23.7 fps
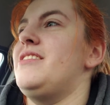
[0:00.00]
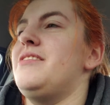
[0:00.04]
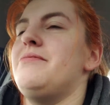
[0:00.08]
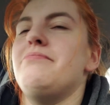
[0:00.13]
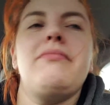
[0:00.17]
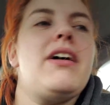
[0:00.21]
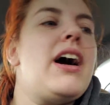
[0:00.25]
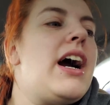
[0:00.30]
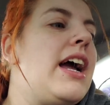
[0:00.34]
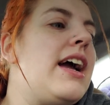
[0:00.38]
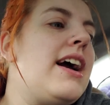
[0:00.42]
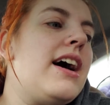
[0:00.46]

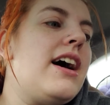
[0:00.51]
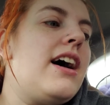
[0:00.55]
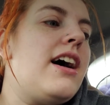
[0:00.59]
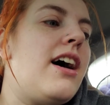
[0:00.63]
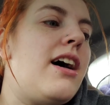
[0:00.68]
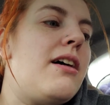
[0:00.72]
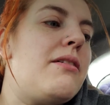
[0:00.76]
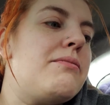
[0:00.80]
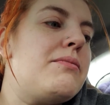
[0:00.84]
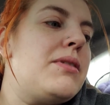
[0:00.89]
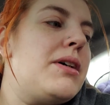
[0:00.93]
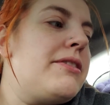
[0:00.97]
My
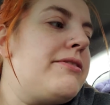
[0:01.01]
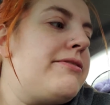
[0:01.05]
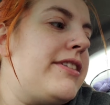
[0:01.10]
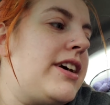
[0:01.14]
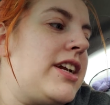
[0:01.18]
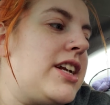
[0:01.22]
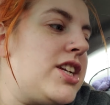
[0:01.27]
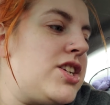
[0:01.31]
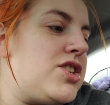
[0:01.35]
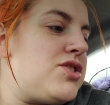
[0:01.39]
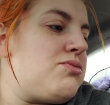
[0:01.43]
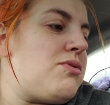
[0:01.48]
um
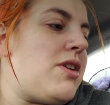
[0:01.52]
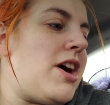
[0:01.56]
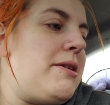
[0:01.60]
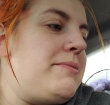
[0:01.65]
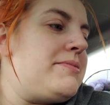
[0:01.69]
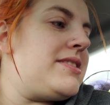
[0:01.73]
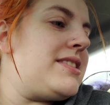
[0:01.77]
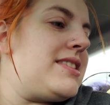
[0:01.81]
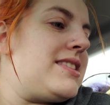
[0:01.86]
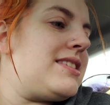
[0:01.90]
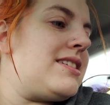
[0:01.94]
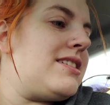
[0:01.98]
finish
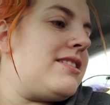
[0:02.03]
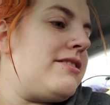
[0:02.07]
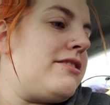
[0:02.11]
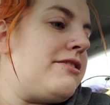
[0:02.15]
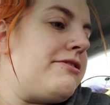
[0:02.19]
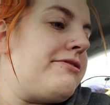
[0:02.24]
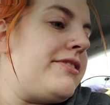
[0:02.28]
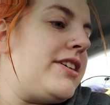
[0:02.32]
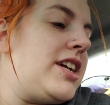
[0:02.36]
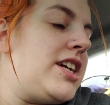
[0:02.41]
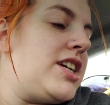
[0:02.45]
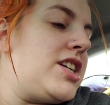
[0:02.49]
wipes or
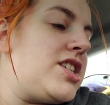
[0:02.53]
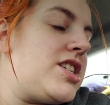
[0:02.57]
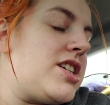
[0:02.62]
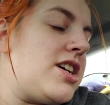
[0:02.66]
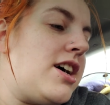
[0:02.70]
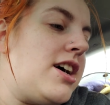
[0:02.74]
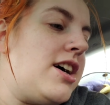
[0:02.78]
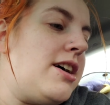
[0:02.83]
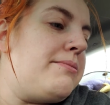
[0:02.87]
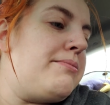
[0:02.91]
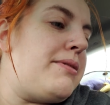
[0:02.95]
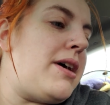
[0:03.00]
finished
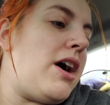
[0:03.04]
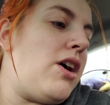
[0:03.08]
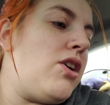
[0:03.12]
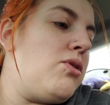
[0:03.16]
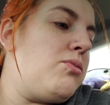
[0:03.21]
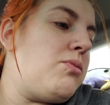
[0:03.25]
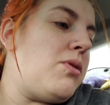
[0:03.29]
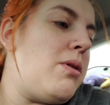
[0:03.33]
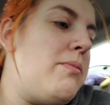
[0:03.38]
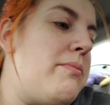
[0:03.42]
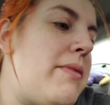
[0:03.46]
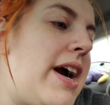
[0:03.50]
uh,
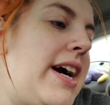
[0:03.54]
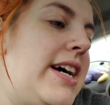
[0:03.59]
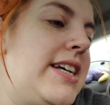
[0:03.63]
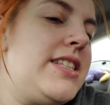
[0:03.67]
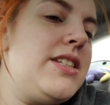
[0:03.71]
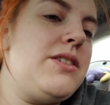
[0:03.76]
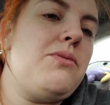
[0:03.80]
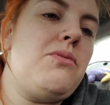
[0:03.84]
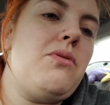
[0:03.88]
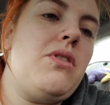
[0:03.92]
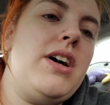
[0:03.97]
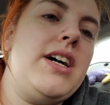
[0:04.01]
Powerball Max
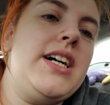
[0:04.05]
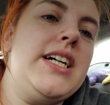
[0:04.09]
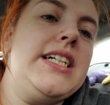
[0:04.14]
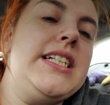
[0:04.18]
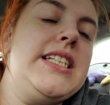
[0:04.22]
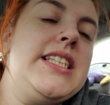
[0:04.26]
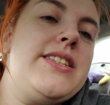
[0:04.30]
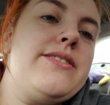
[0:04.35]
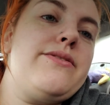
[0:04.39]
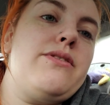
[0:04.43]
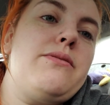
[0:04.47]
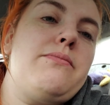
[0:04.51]
and
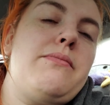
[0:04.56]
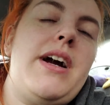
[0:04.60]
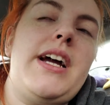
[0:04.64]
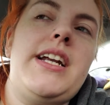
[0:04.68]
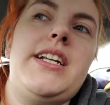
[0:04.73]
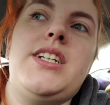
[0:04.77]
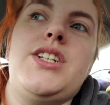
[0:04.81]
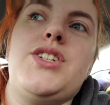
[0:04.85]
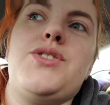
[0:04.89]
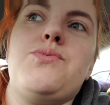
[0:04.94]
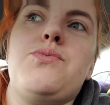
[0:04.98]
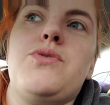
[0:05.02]
Ones for my
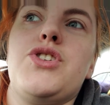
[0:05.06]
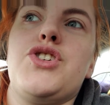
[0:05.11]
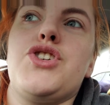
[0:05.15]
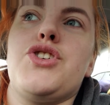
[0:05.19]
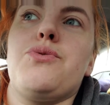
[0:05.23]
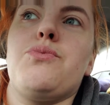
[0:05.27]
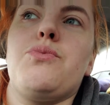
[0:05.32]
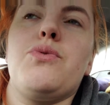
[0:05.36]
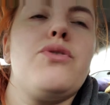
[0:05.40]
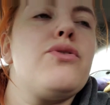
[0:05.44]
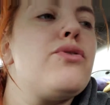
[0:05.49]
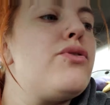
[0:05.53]

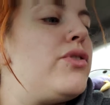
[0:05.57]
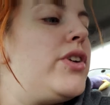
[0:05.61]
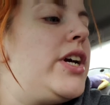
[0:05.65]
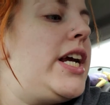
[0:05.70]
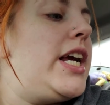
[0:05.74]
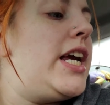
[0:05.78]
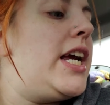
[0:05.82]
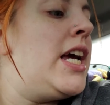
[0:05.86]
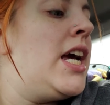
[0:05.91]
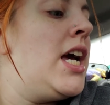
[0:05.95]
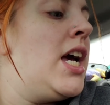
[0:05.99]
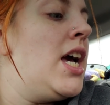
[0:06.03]
dishwasher were
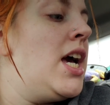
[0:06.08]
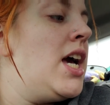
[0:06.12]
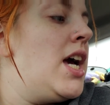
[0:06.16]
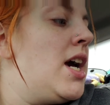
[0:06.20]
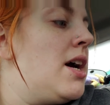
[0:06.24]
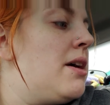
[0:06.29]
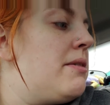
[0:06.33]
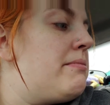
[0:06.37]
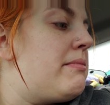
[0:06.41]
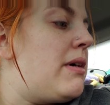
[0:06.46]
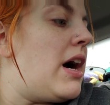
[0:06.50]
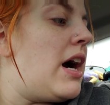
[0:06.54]
free.
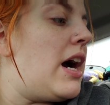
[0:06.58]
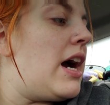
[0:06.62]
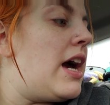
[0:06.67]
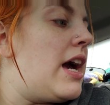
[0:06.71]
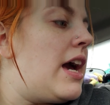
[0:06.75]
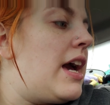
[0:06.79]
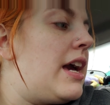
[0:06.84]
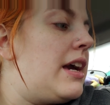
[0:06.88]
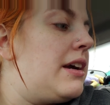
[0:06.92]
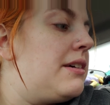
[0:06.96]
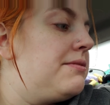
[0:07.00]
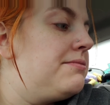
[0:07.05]

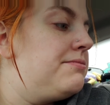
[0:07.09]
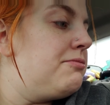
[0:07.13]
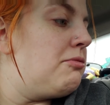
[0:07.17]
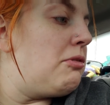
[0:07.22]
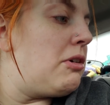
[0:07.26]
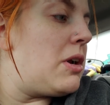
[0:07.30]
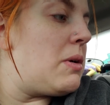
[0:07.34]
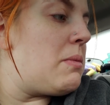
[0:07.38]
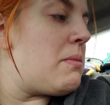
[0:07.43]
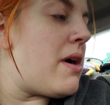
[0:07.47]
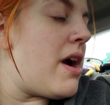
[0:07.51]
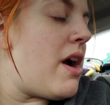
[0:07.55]
My
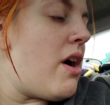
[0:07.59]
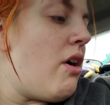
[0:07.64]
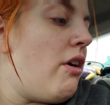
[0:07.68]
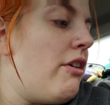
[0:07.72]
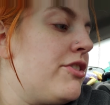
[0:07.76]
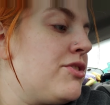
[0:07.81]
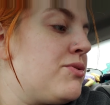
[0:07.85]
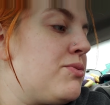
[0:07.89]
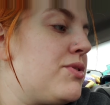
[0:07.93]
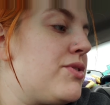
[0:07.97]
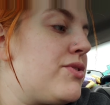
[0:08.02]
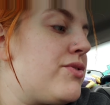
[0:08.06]
one of my
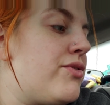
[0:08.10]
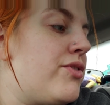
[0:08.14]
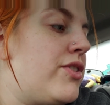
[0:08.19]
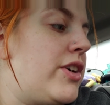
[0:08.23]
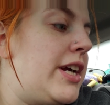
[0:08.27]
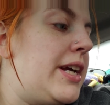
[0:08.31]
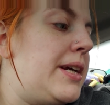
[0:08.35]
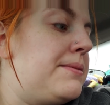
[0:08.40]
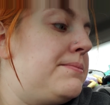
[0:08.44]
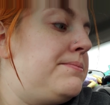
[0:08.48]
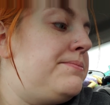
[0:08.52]
Halls was free.